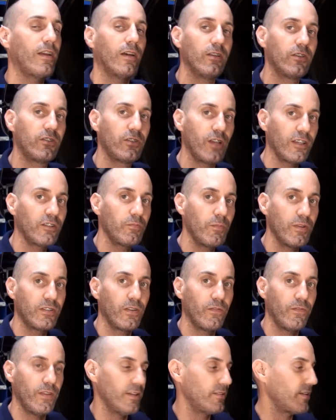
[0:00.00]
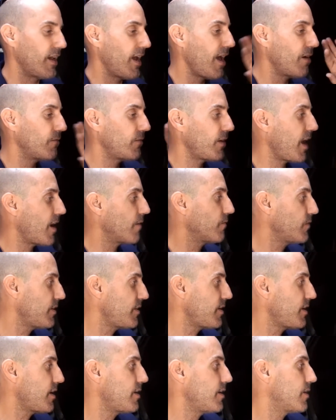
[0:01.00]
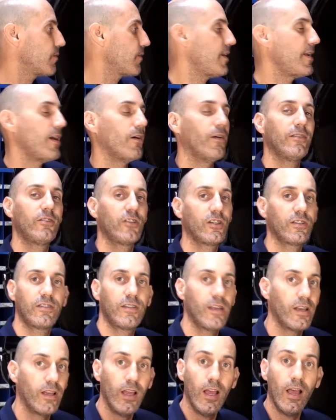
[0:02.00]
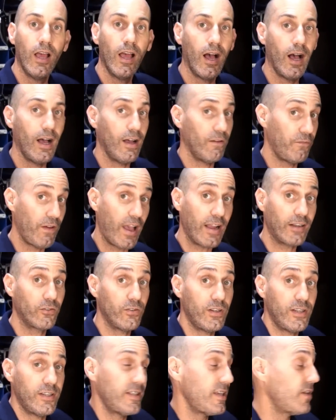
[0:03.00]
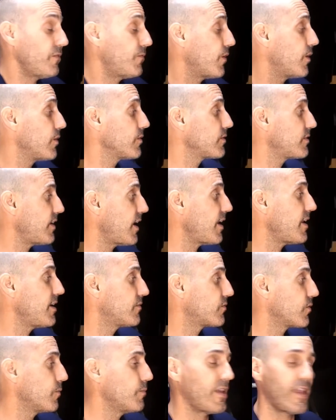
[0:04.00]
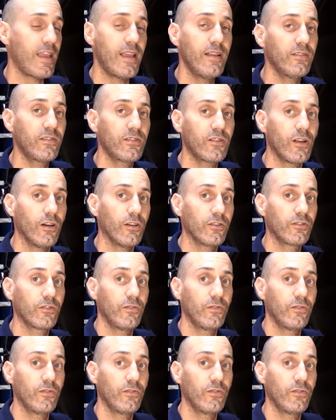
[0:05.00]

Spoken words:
adjustments of this. I have everything in here right now at just the factory default settings from the install. So